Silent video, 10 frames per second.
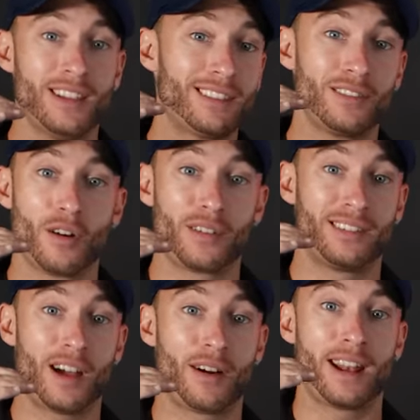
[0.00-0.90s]
this nerve
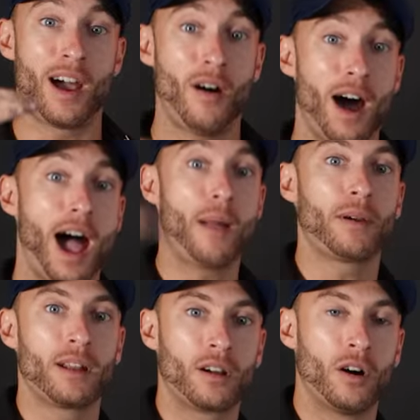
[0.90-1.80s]
is down right now.
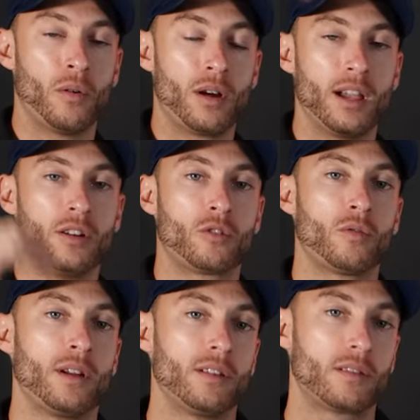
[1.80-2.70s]
I'm going to go
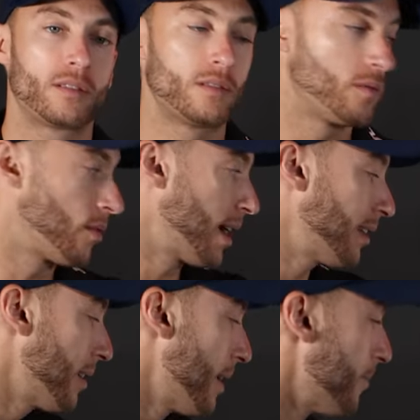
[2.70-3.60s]
increase,
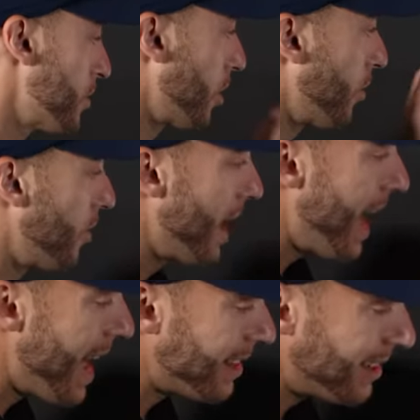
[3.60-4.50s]
right? So
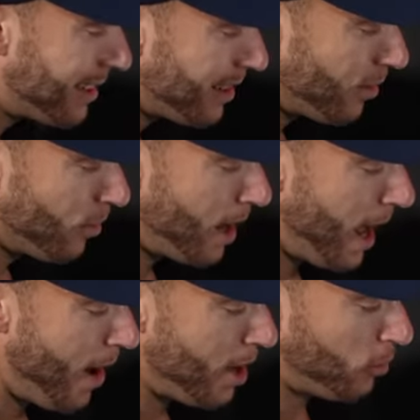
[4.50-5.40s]
that's
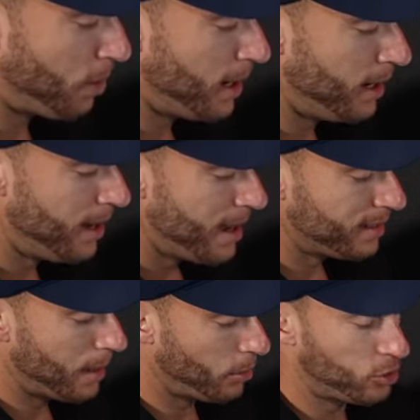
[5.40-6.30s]
how atropine
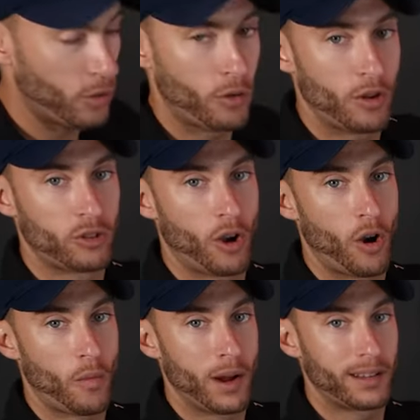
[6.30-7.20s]
is able to increase the
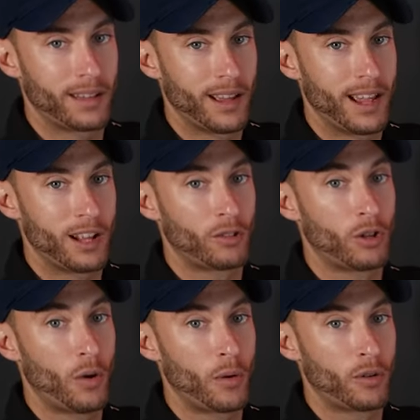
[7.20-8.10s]
heart rate. It
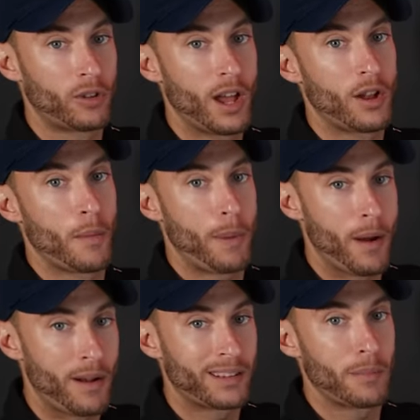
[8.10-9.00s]
lowers your
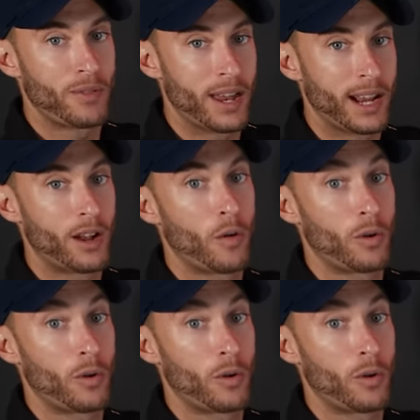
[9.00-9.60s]
parasympathetic